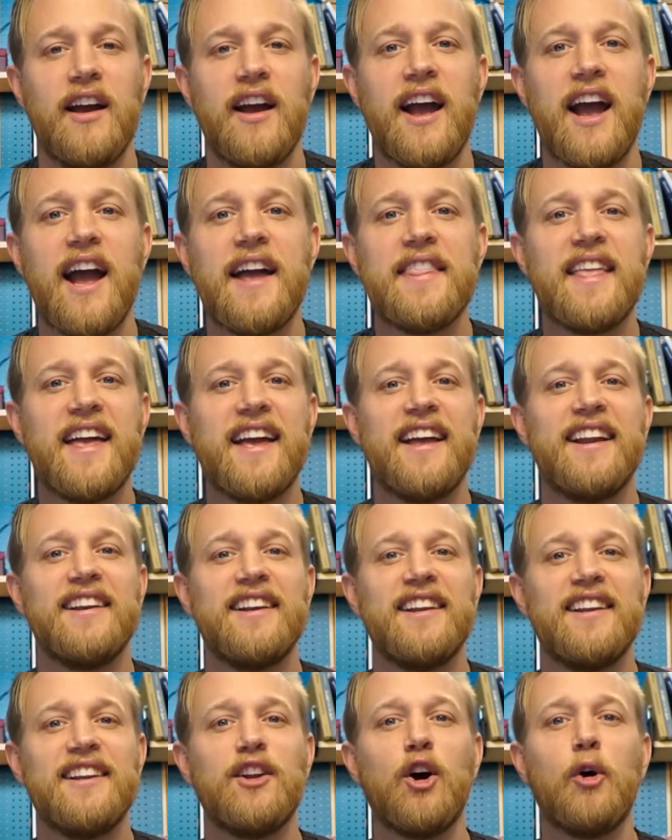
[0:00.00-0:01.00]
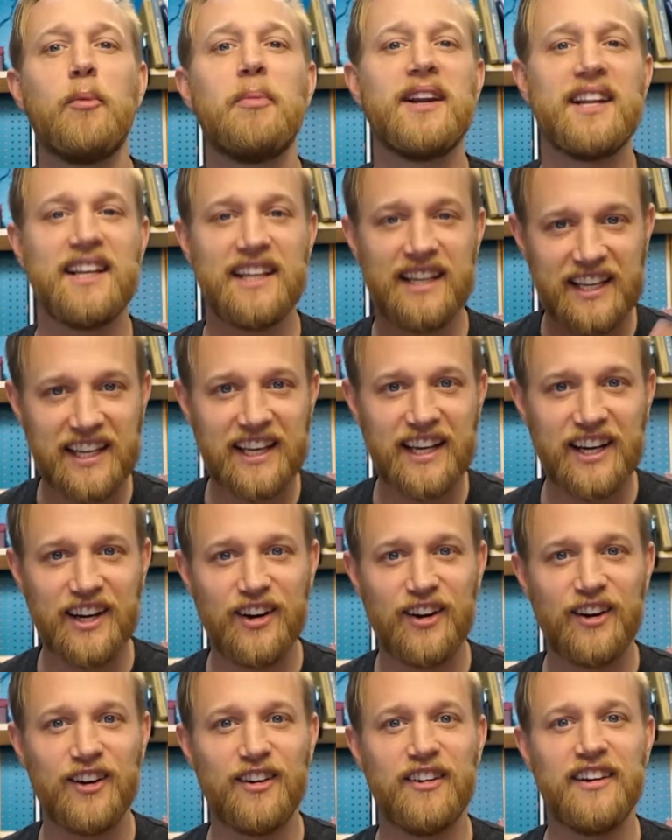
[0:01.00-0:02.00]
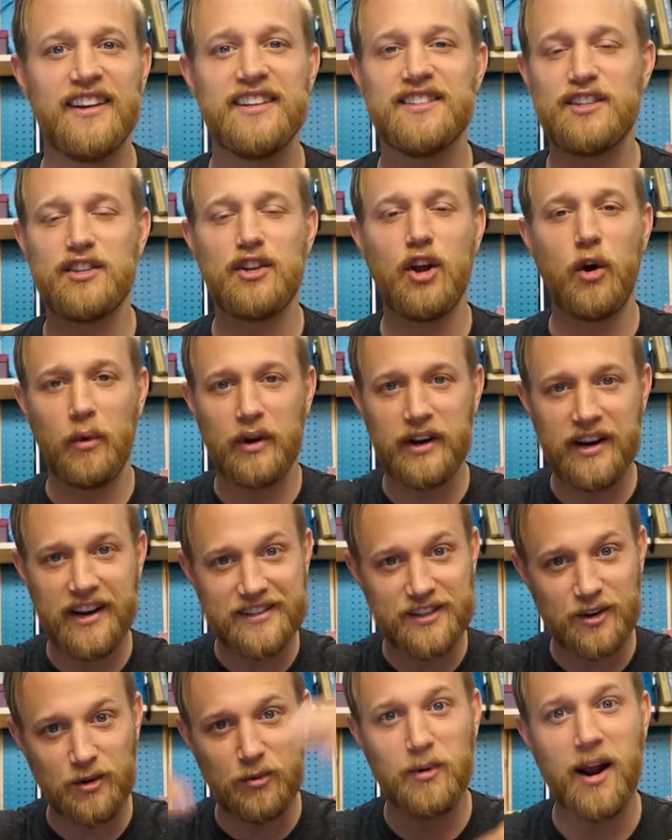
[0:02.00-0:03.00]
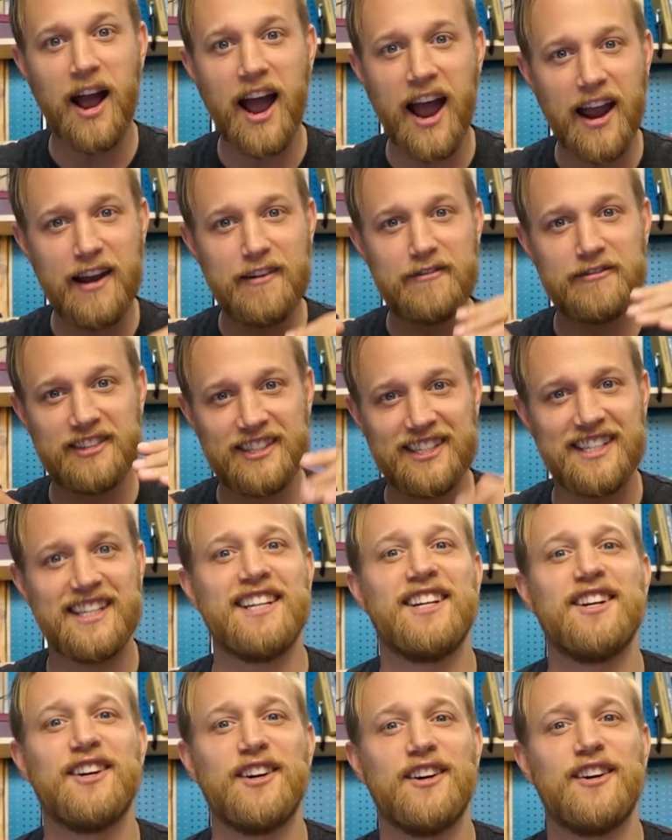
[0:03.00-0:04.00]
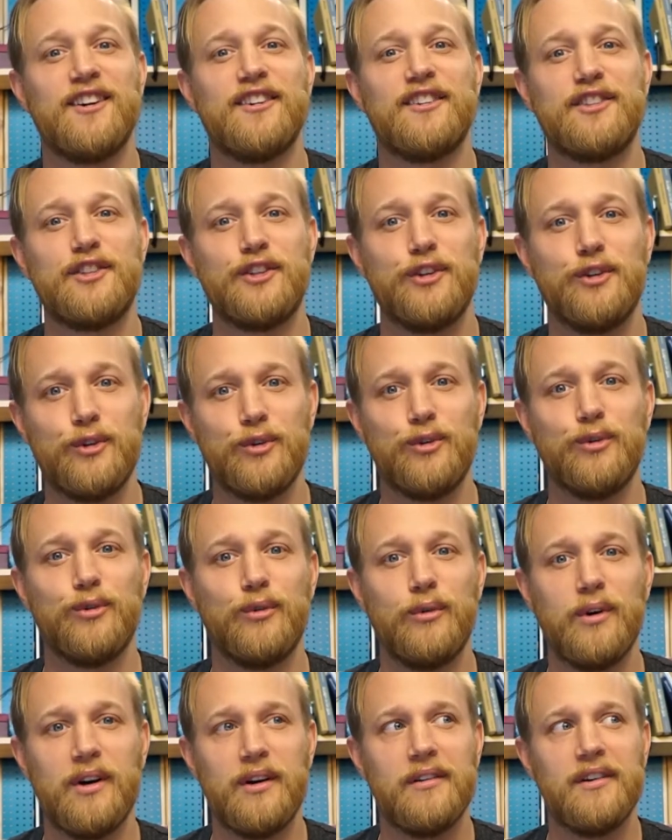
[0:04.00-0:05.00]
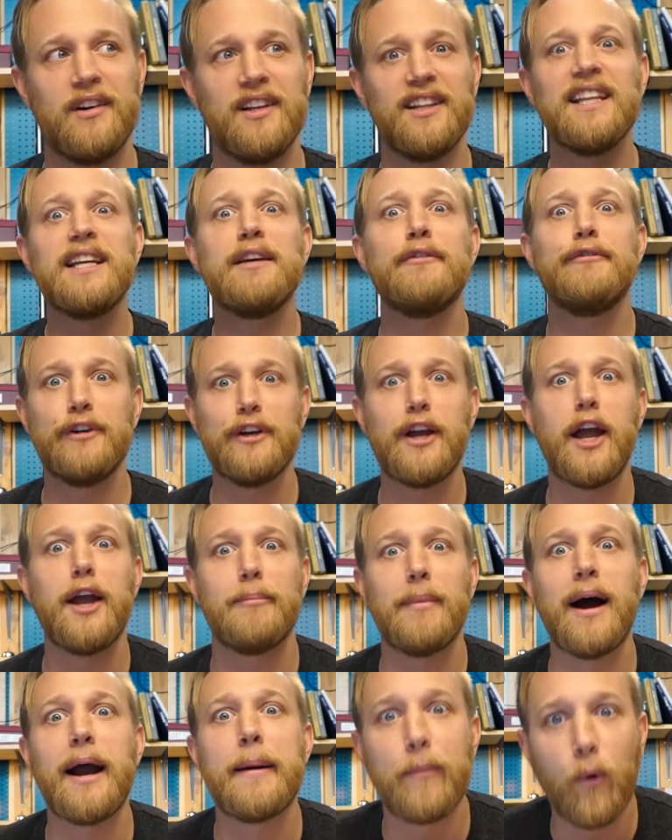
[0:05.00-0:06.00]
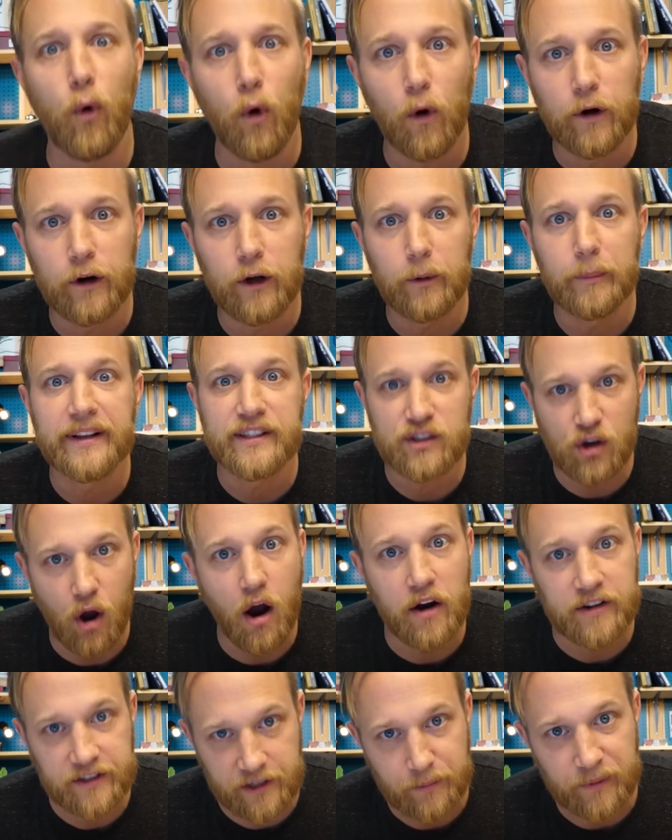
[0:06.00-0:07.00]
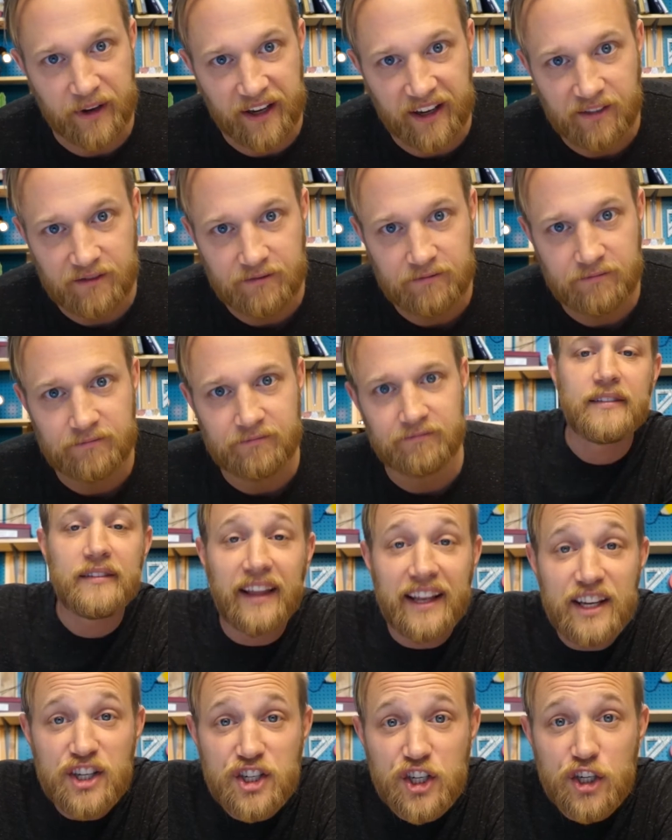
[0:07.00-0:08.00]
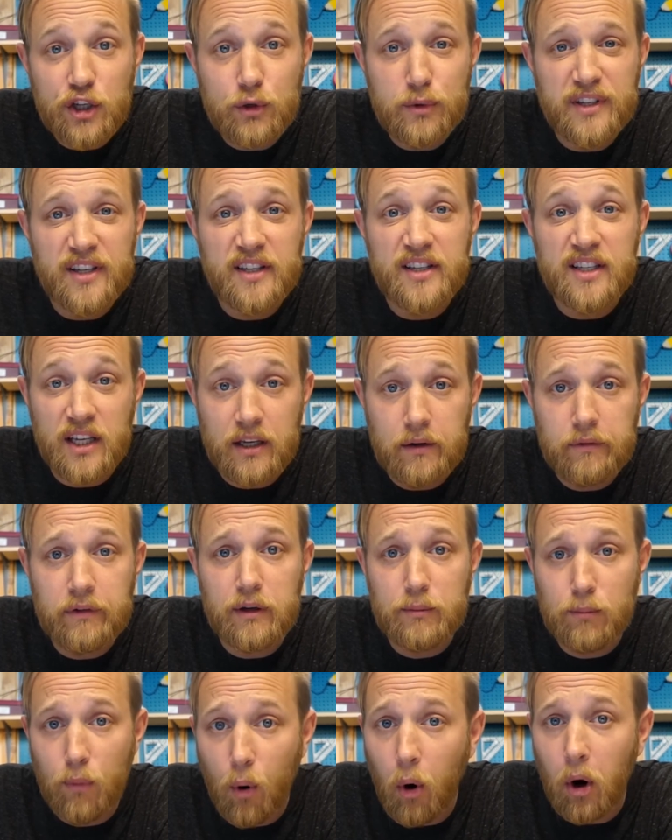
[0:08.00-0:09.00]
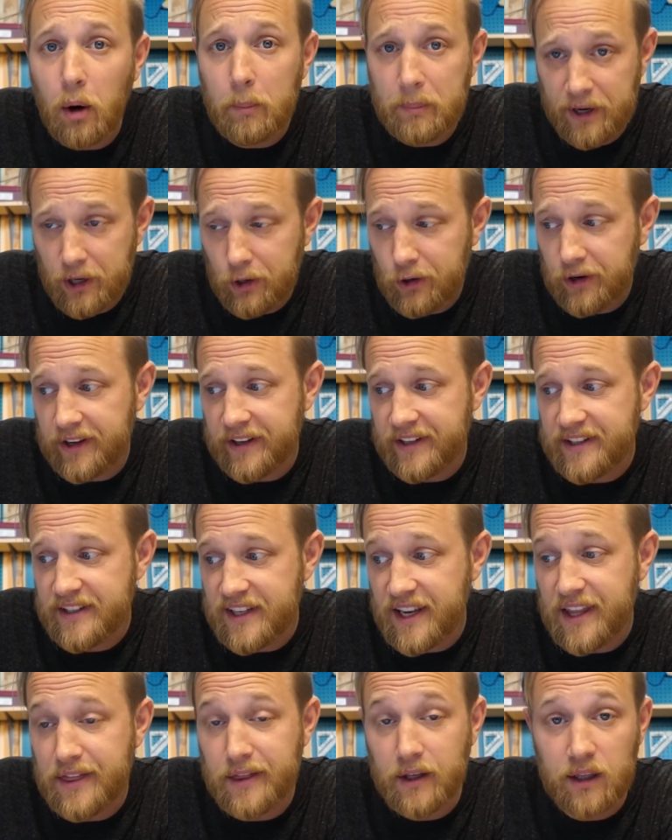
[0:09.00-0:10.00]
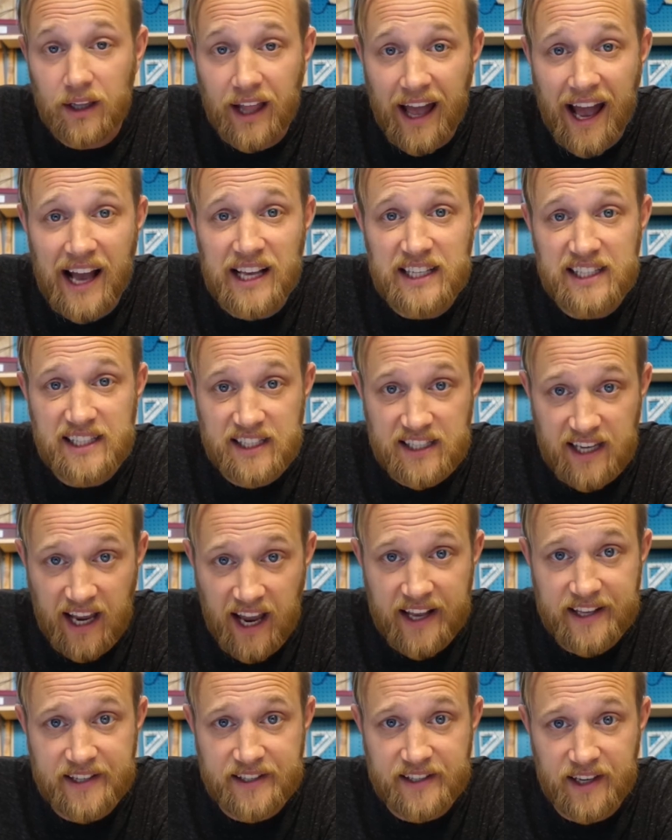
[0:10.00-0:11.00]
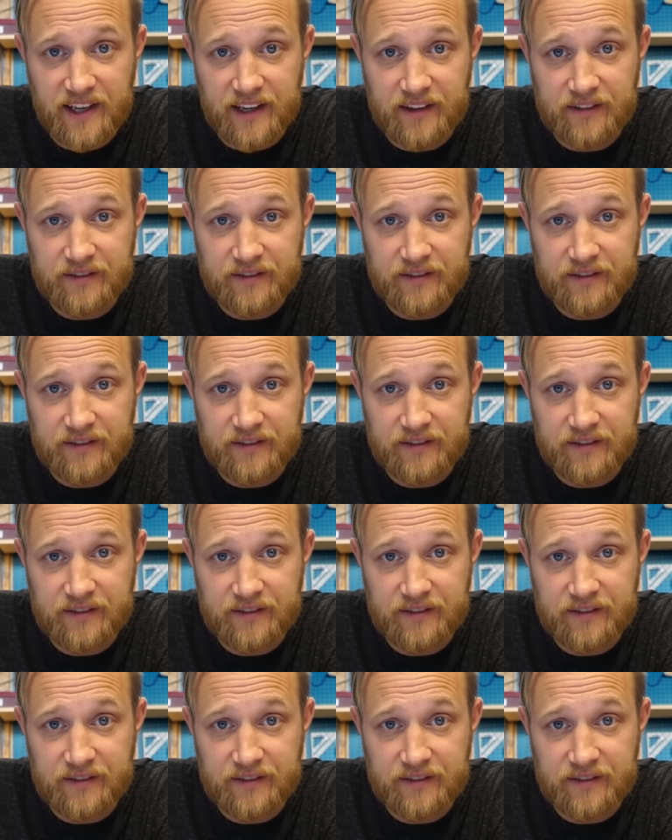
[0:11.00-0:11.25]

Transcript: And then nobody here is, no one has arrived here to alleviate my boredom and talk to me. Then she uses even more periods in the last stanza